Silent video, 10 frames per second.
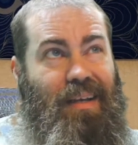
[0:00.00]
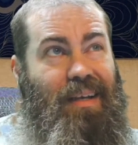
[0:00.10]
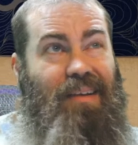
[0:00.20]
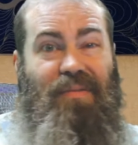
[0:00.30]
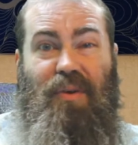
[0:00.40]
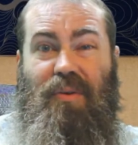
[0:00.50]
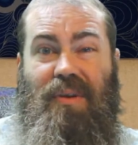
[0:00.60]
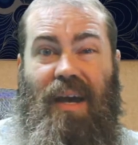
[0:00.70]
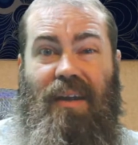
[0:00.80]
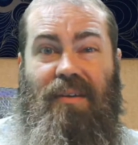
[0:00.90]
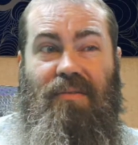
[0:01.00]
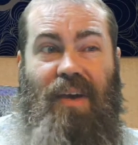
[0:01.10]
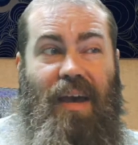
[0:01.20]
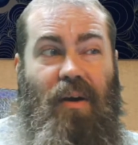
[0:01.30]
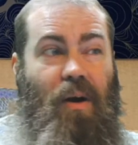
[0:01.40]
if you kind of
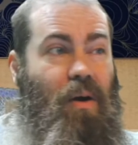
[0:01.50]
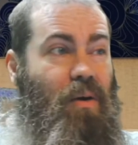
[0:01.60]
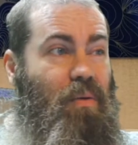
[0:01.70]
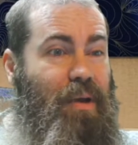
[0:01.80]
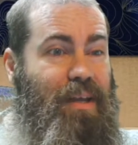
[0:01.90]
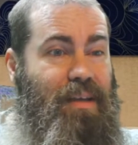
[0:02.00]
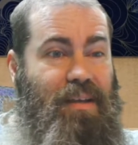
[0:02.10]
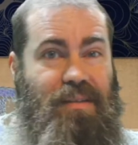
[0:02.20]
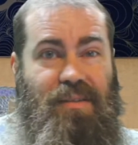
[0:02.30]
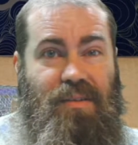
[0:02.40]
at all went against